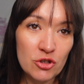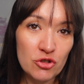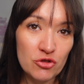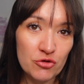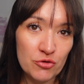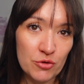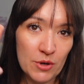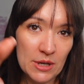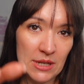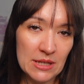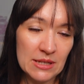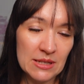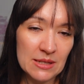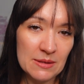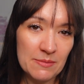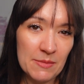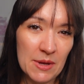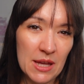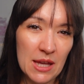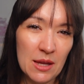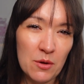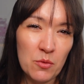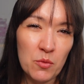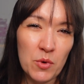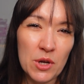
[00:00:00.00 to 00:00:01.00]
drains
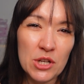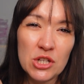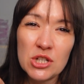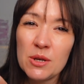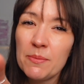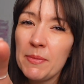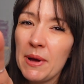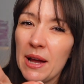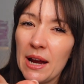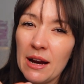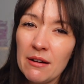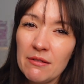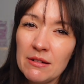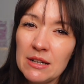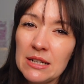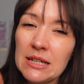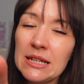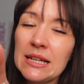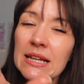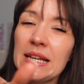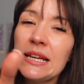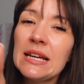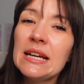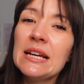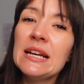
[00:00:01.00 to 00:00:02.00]
me, which
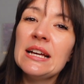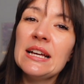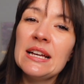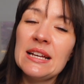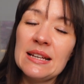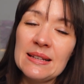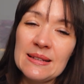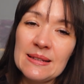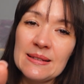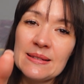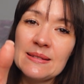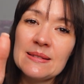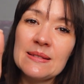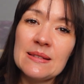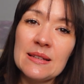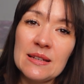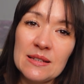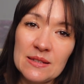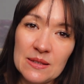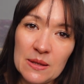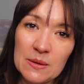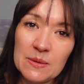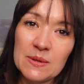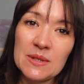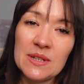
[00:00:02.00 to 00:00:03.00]
apparently is
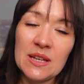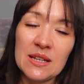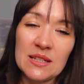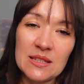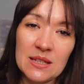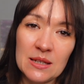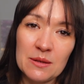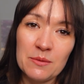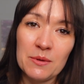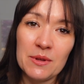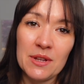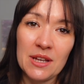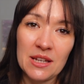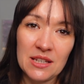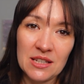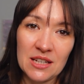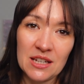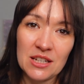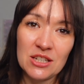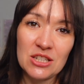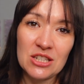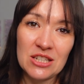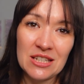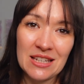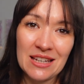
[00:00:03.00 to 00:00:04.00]
associated with
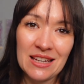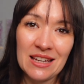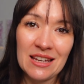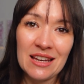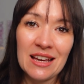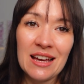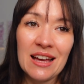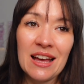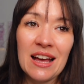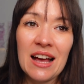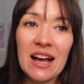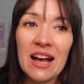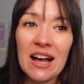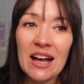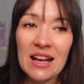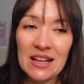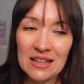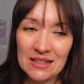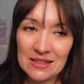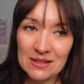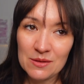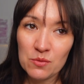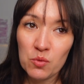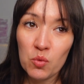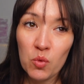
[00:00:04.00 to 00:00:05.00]
ADHD
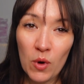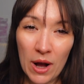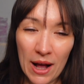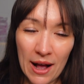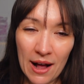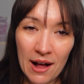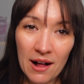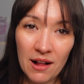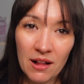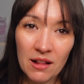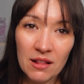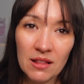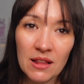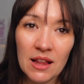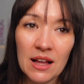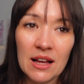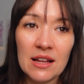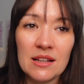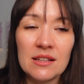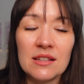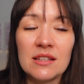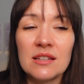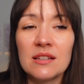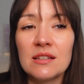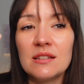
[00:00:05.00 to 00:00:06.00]
as well,
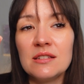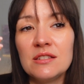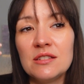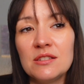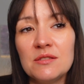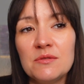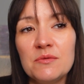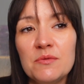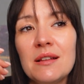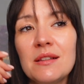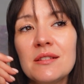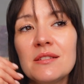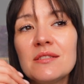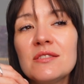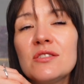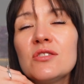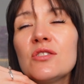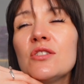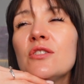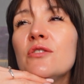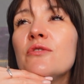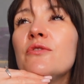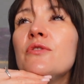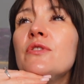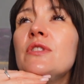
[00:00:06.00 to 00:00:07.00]
and can sort
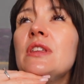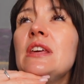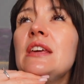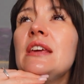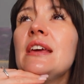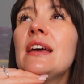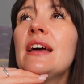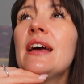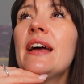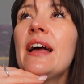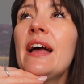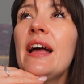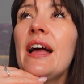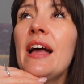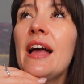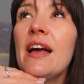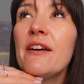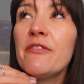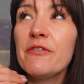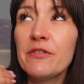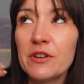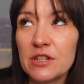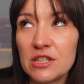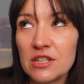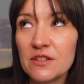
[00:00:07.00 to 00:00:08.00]
of the
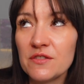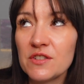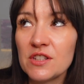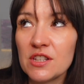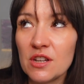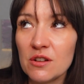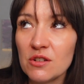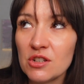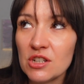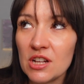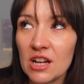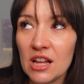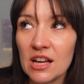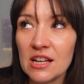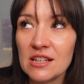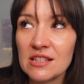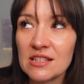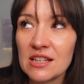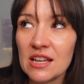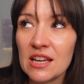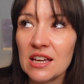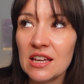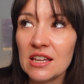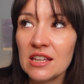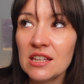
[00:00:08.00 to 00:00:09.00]
effort of
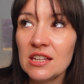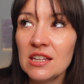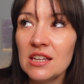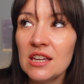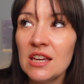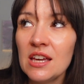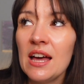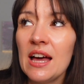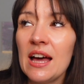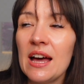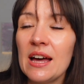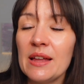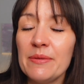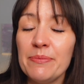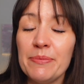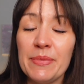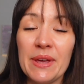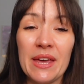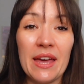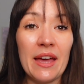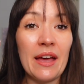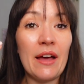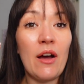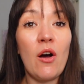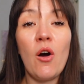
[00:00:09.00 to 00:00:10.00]
socializing and
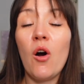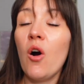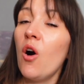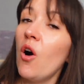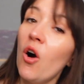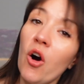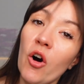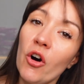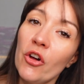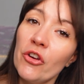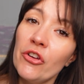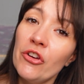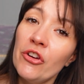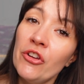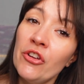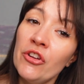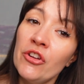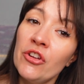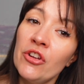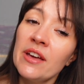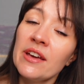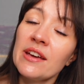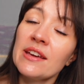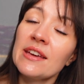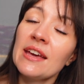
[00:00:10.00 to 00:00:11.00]
being on
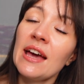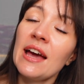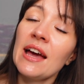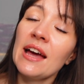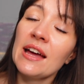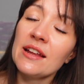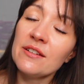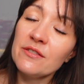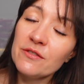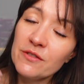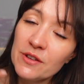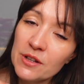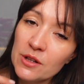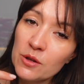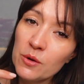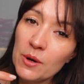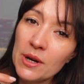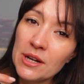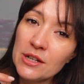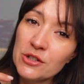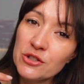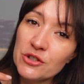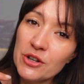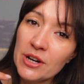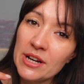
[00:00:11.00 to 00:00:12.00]
can feel
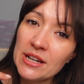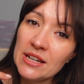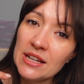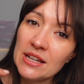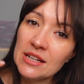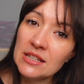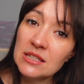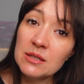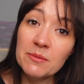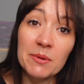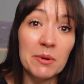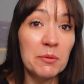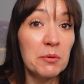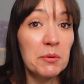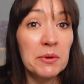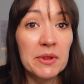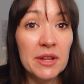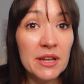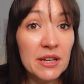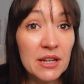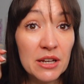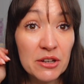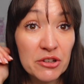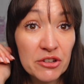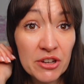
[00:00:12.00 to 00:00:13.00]
quite draining to people with
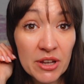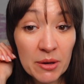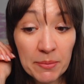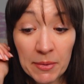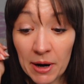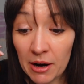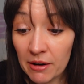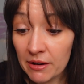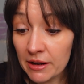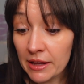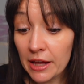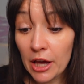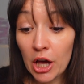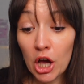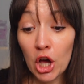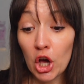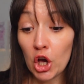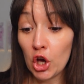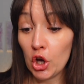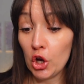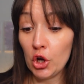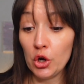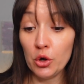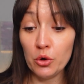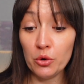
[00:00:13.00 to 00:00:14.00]
ADHD, apparently.
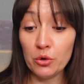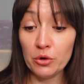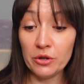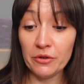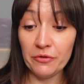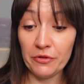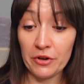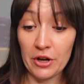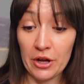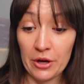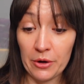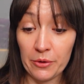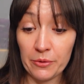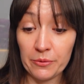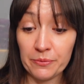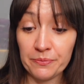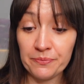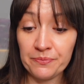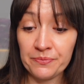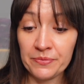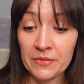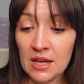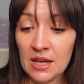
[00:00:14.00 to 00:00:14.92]
Who'd have known?